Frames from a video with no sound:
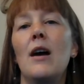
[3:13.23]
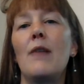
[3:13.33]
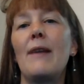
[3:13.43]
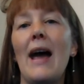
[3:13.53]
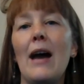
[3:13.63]

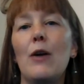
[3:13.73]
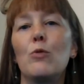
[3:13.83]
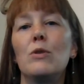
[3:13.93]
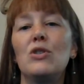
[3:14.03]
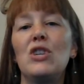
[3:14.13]
of
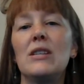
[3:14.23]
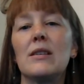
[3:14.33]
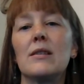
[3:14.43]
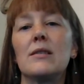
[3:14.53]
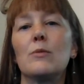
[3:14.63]
how
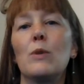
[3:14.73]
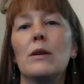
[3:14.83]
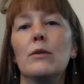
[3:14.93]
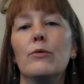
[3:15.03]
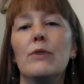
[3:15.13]
Jesus
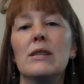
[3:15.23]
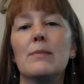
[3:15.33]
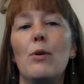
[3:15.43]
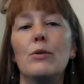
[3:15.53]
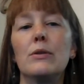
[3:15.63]
will
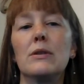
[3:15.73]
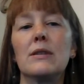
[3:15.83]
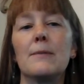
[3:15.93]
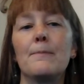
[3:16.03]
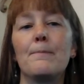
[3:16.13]

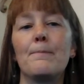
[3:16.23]
respond.